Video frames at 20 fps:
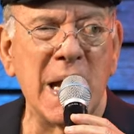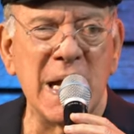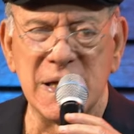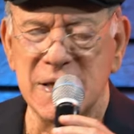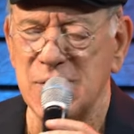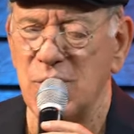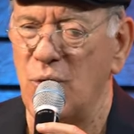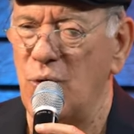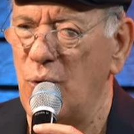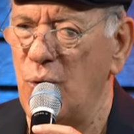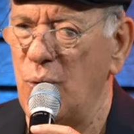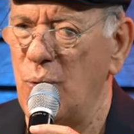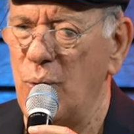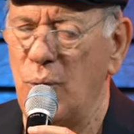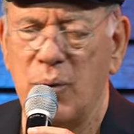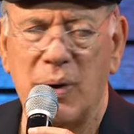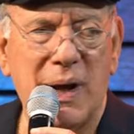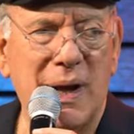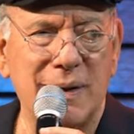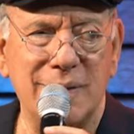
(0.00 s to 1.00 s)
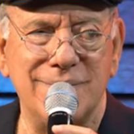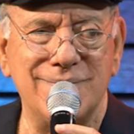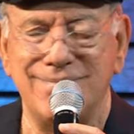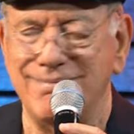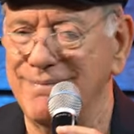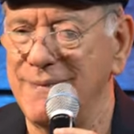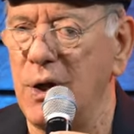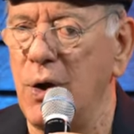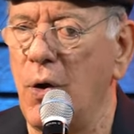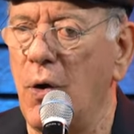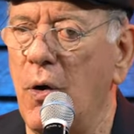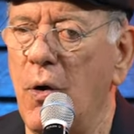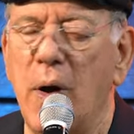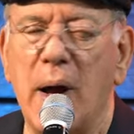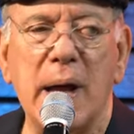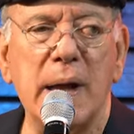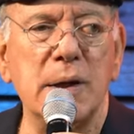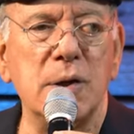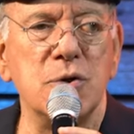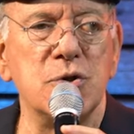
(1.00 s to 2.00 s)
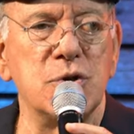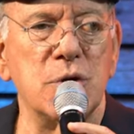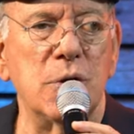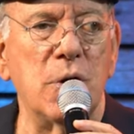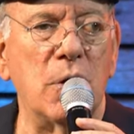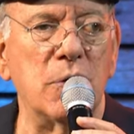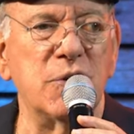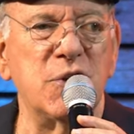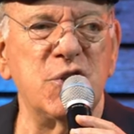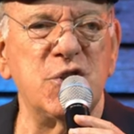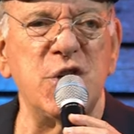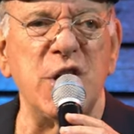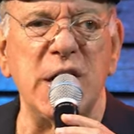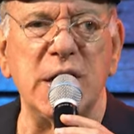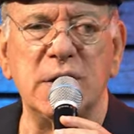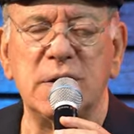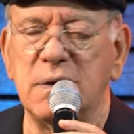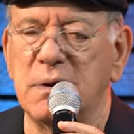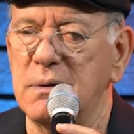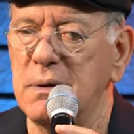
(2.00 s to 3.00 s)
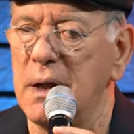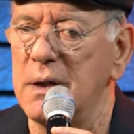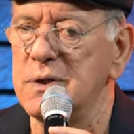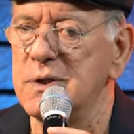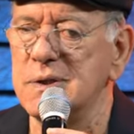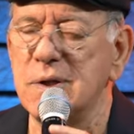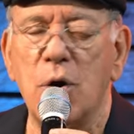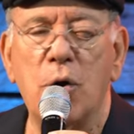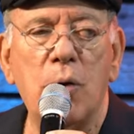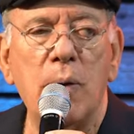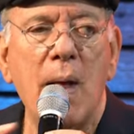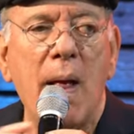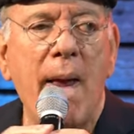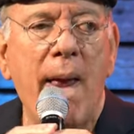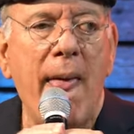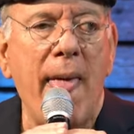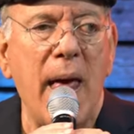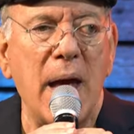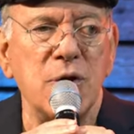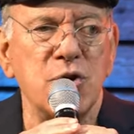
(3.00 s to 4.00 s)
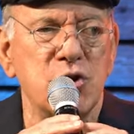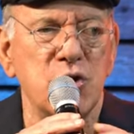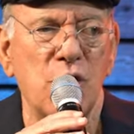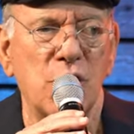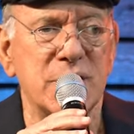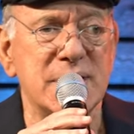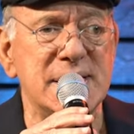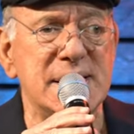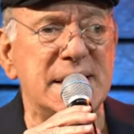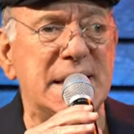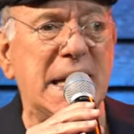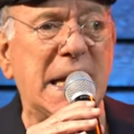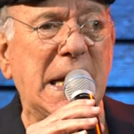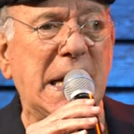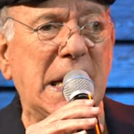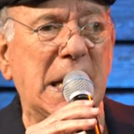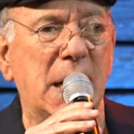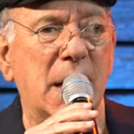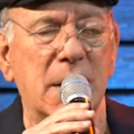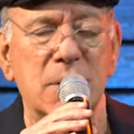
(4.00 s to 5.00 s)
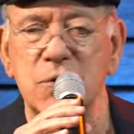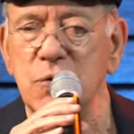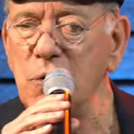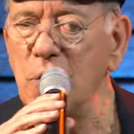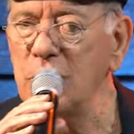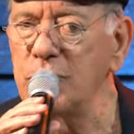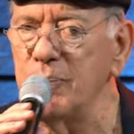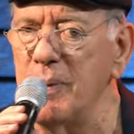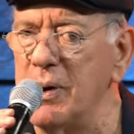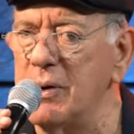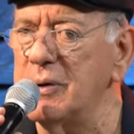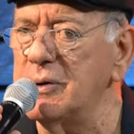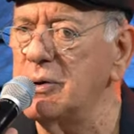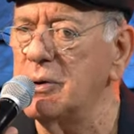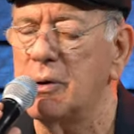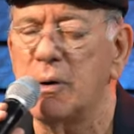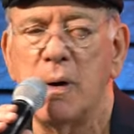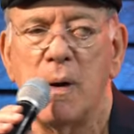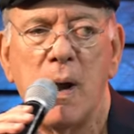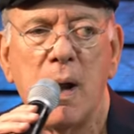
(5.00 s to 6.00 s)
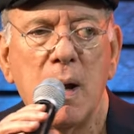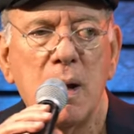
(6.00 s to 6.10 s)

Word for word: So, and, you know, and you should not cheat, and so, and you should not steal, and you should not murder.